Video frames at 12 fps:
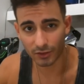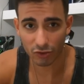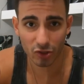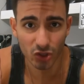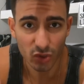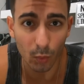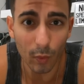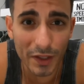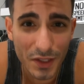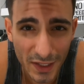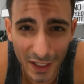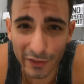just one
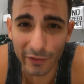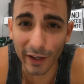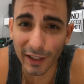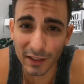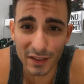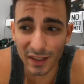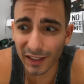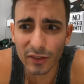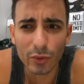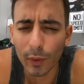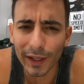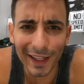side fairing is like
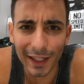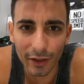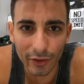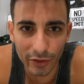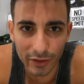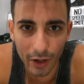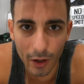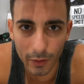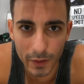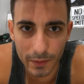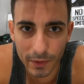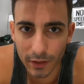
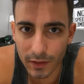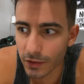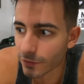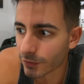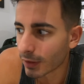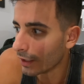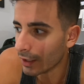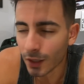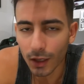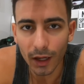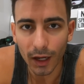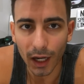$2,800 because of
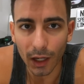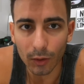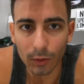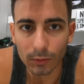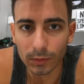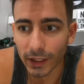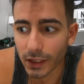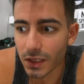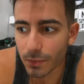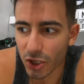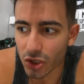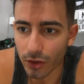how like
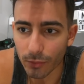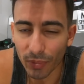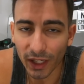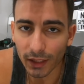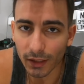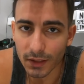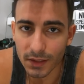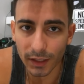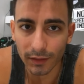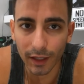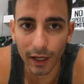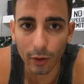special the paint is
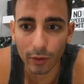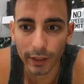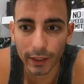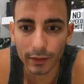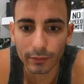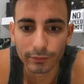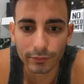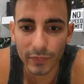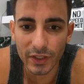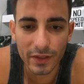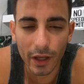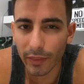and how like
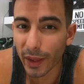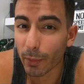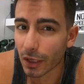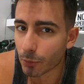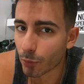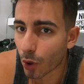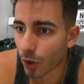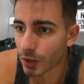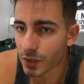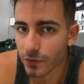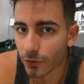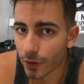there's not that many
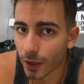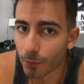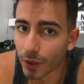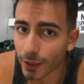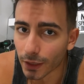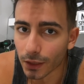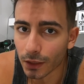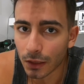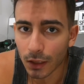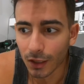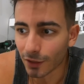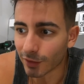parts for that bike.
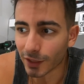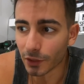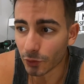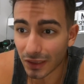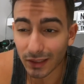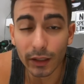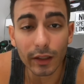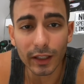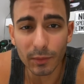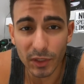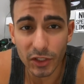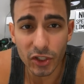Like it would literally
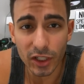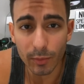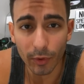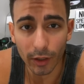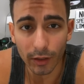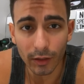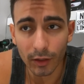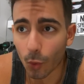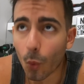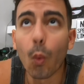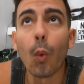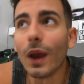be cheaper,
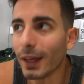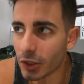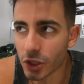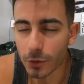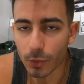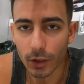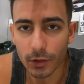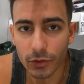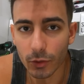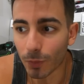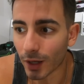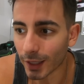way cheaper,
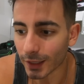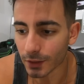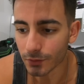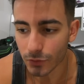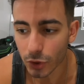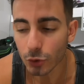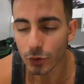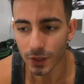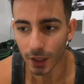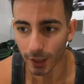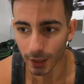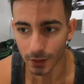to buy 2
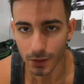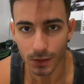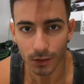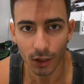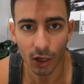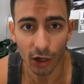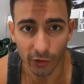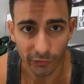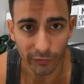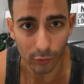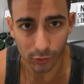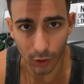sides a
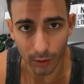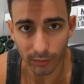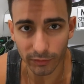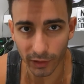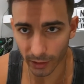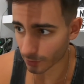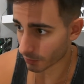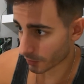full carbon fiber